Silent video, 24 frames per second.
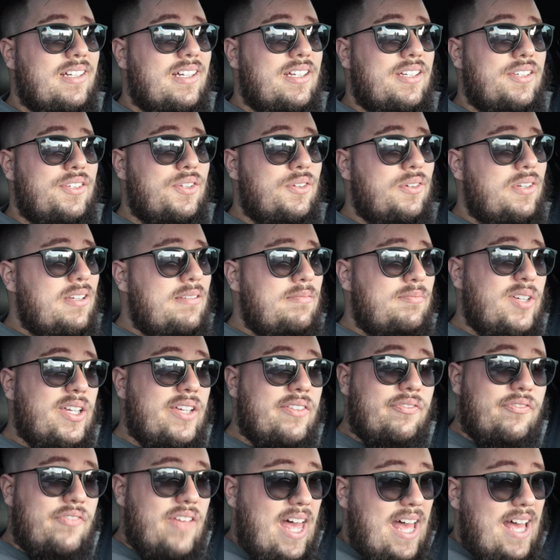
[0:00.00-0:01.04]
you can be
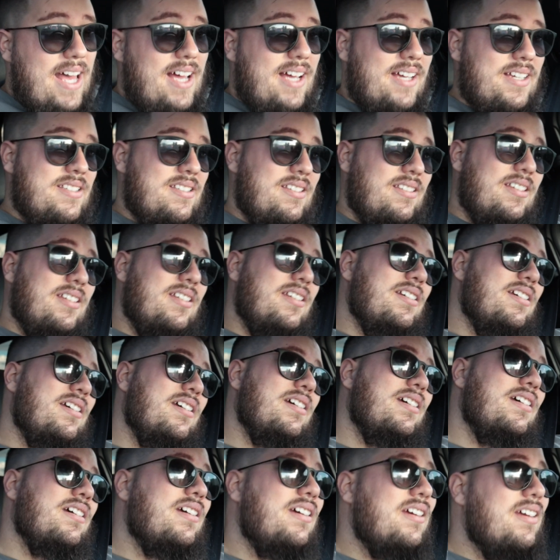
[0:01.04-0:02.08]
fast
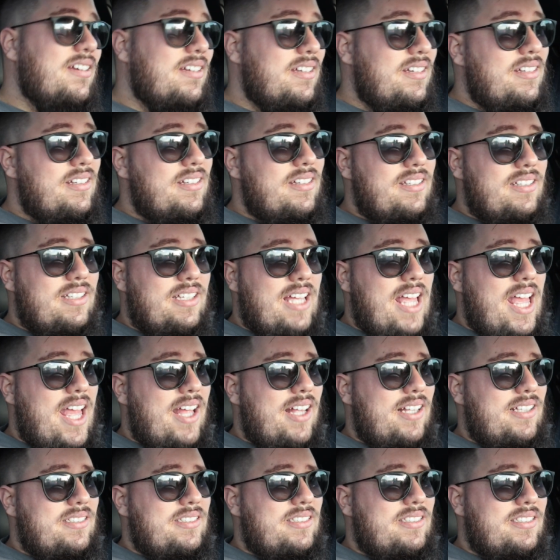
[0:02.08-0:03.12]

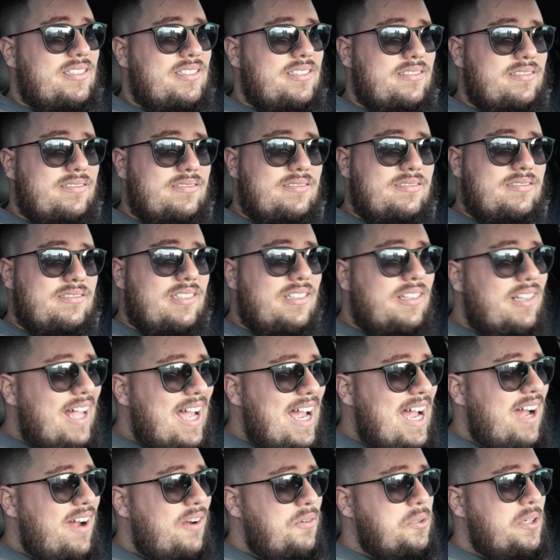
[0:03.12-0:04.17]
and
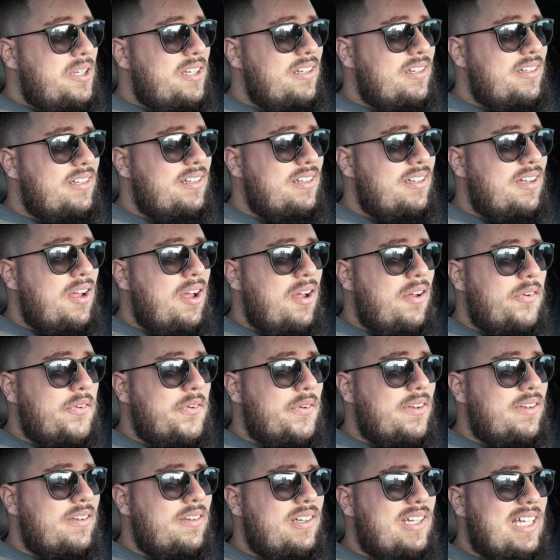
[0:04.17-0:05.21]
loud
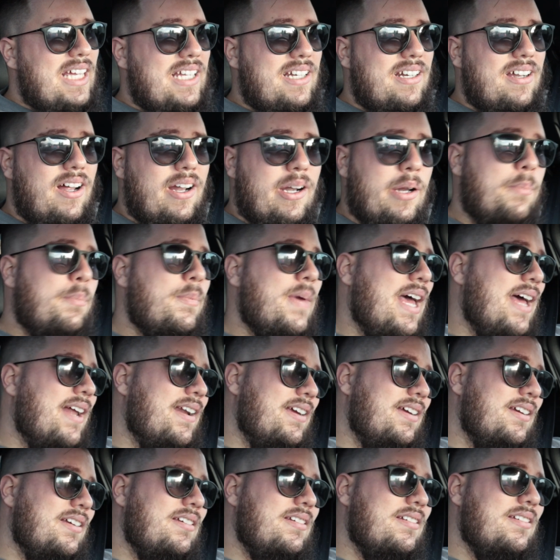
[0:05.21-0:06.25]
and
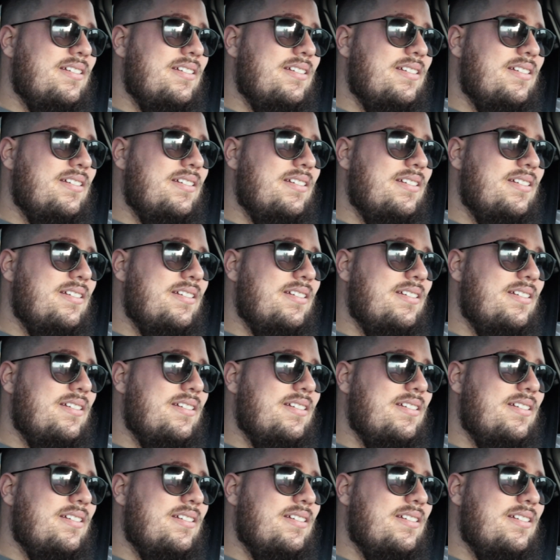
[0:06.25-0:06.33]
automatic,